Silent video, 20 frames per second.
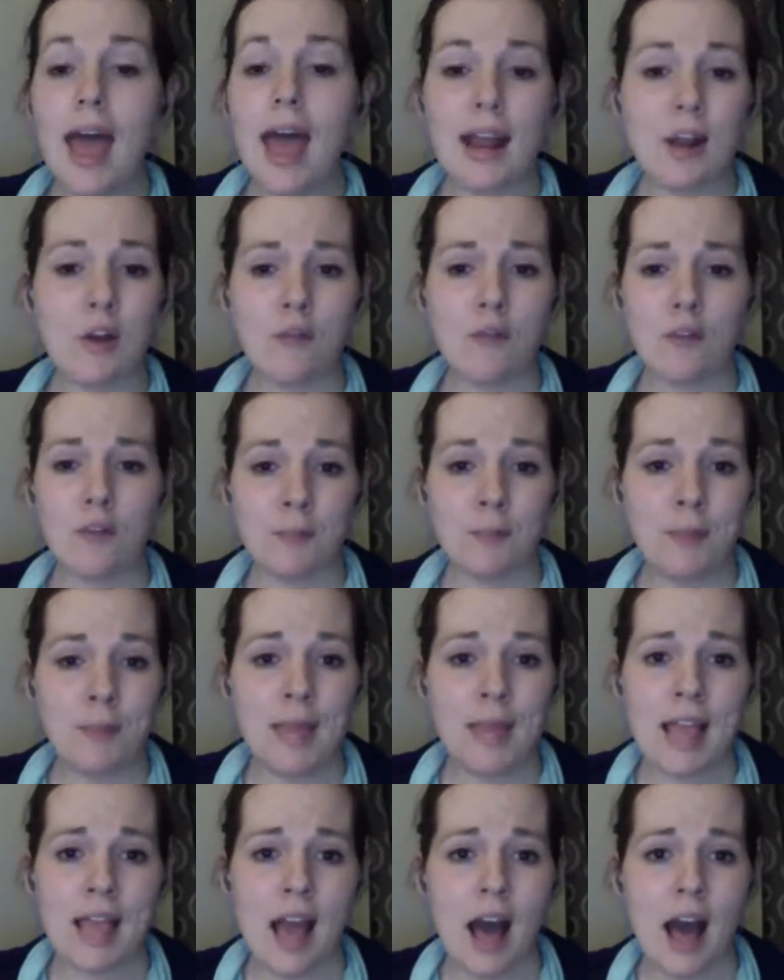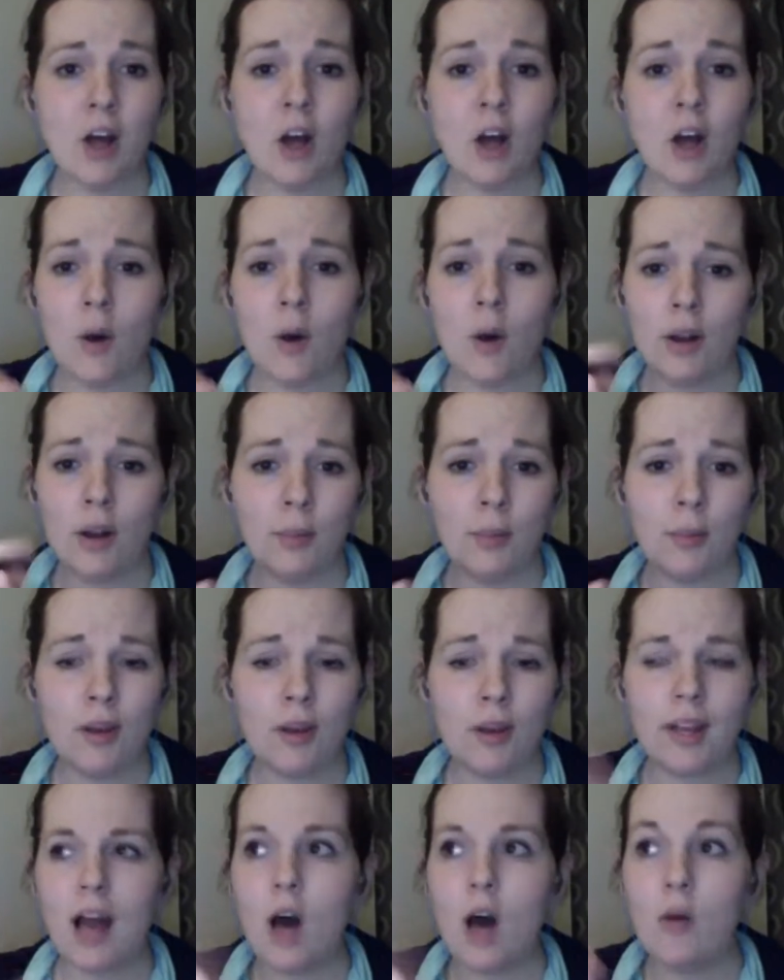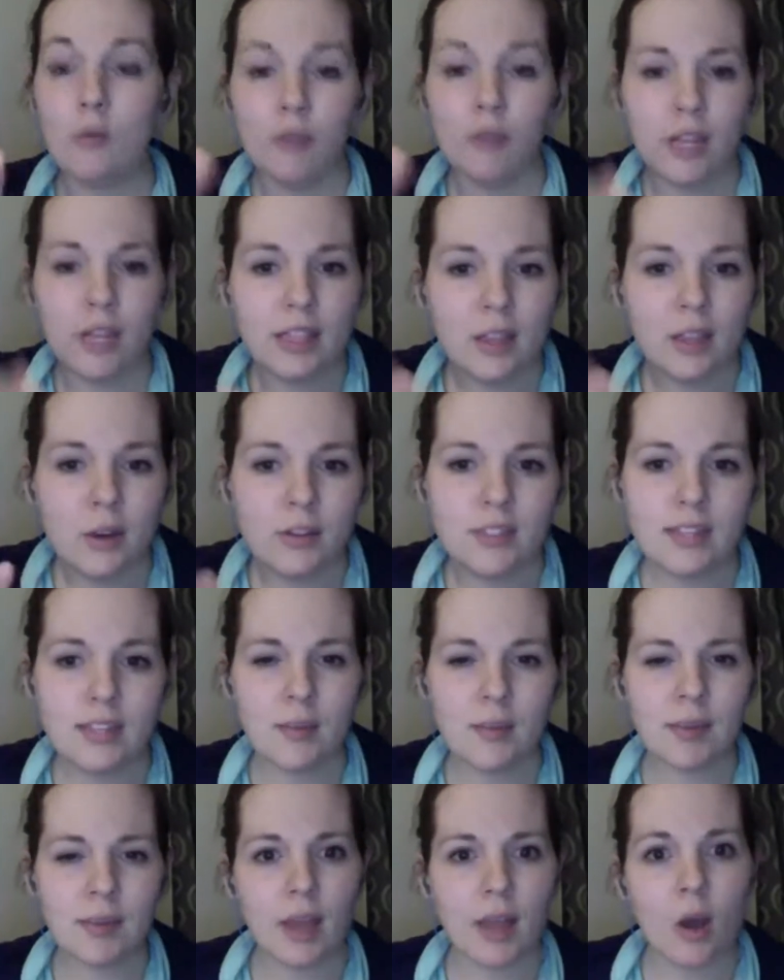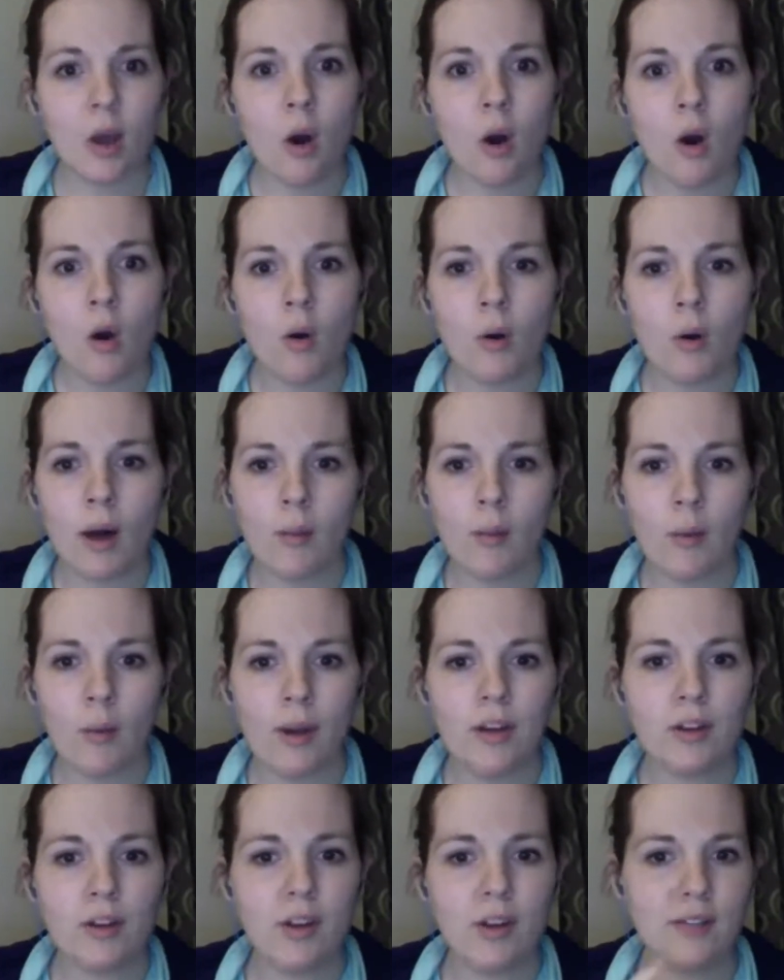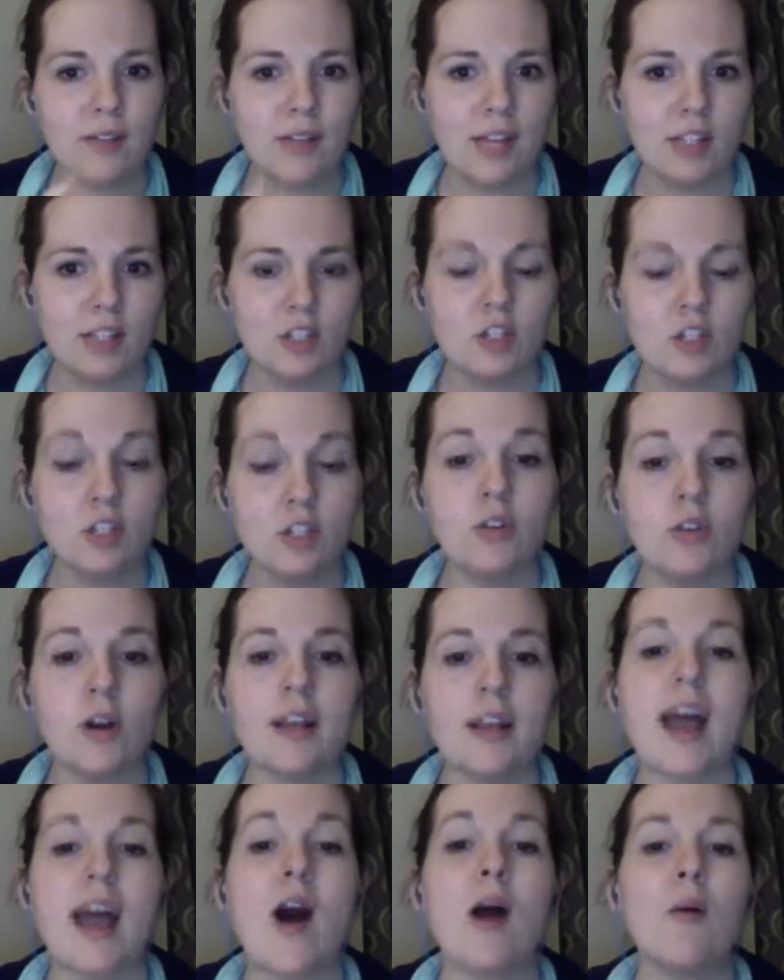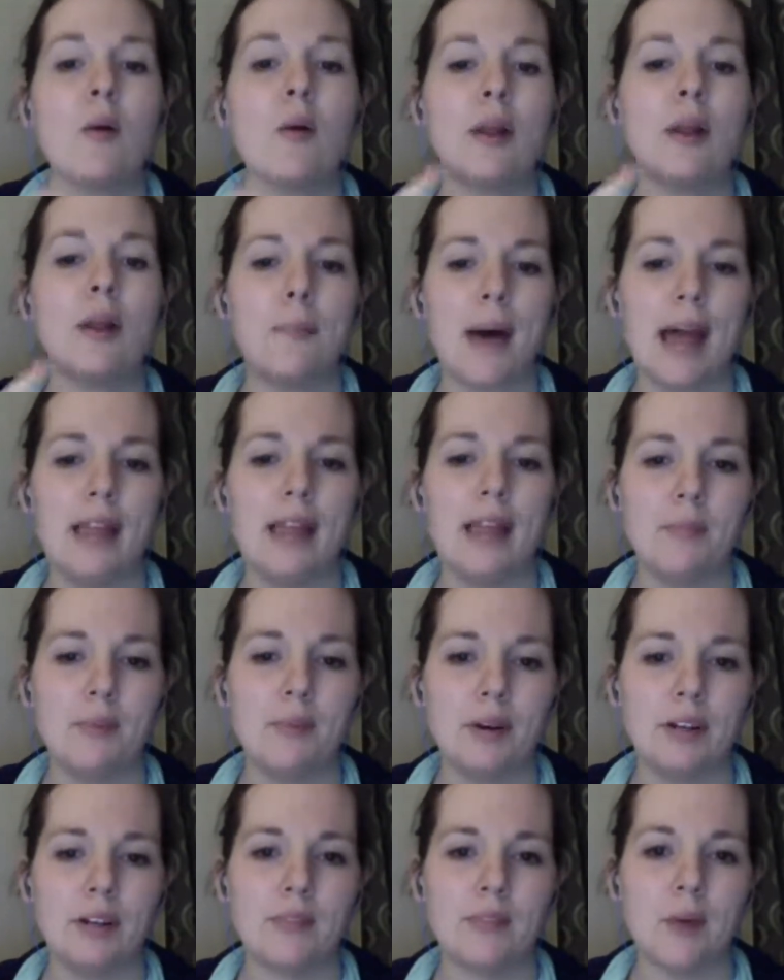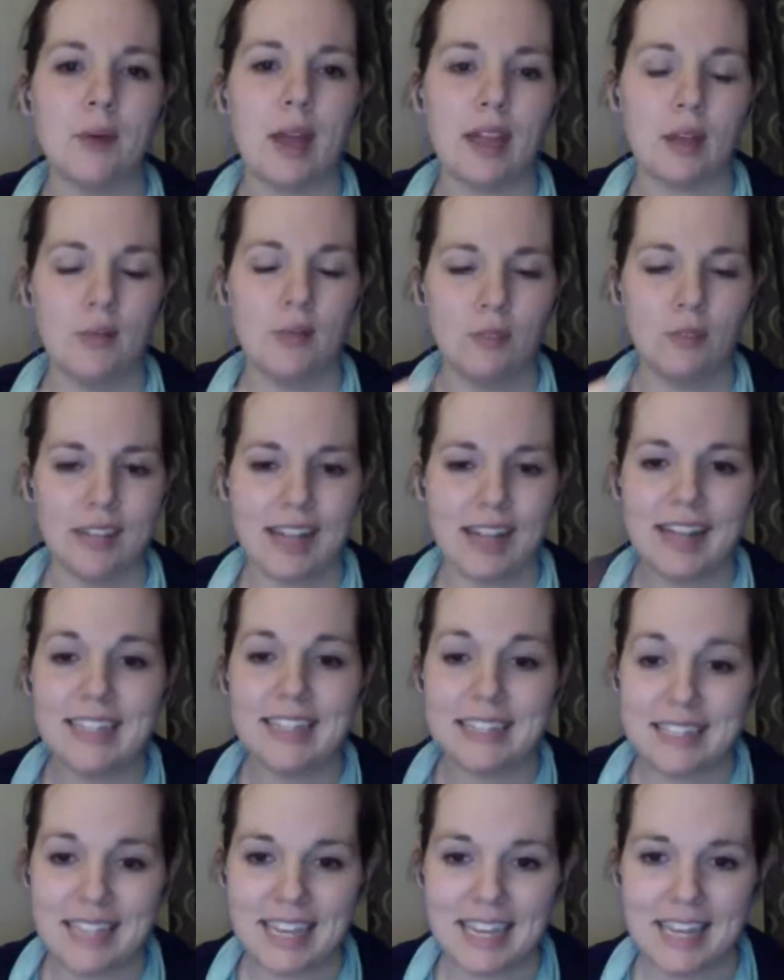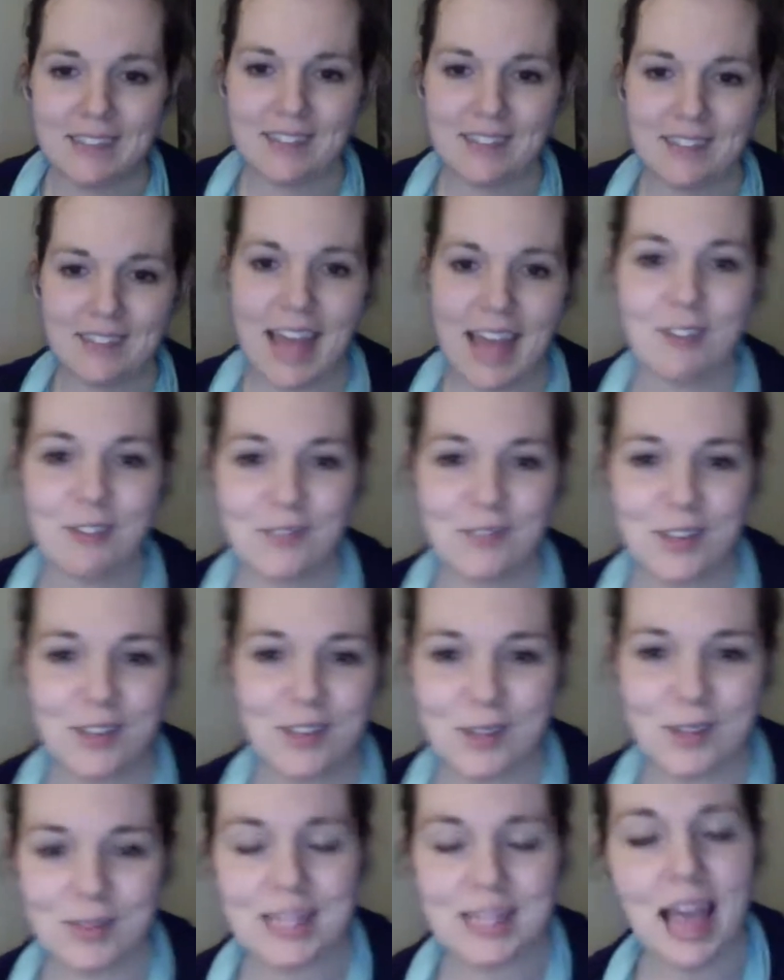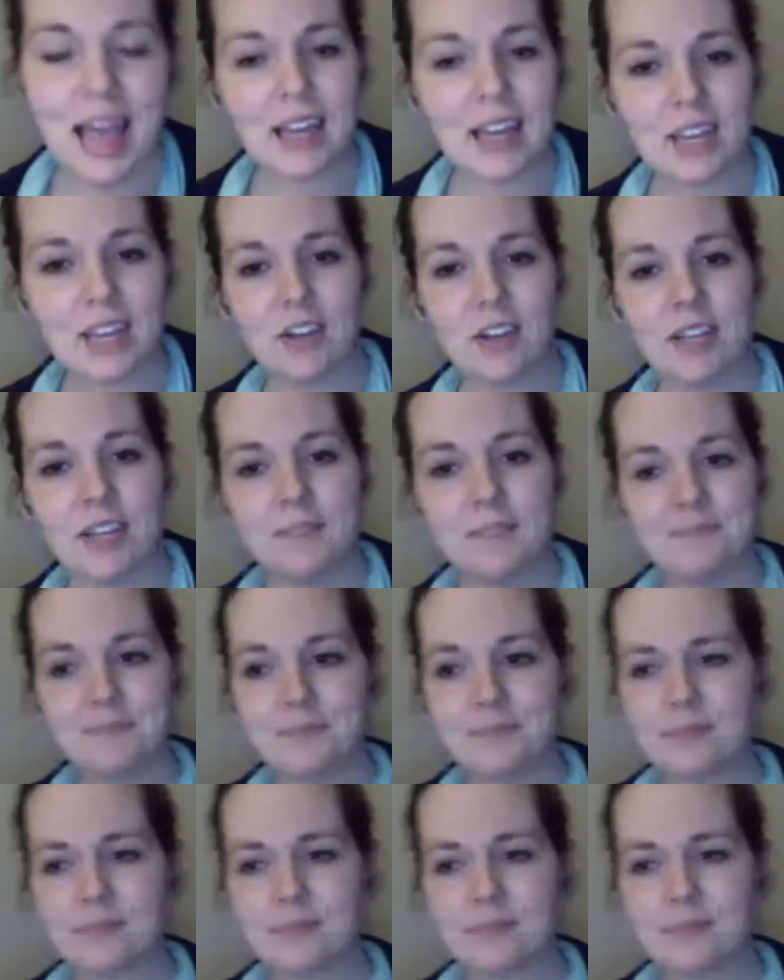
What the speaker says: And I know for me, I'll go on a book and I'll read those and I'll be like, oh, I wonder if that's true. Now I want to buy the book so I can read it and see if that reviewer was accurate.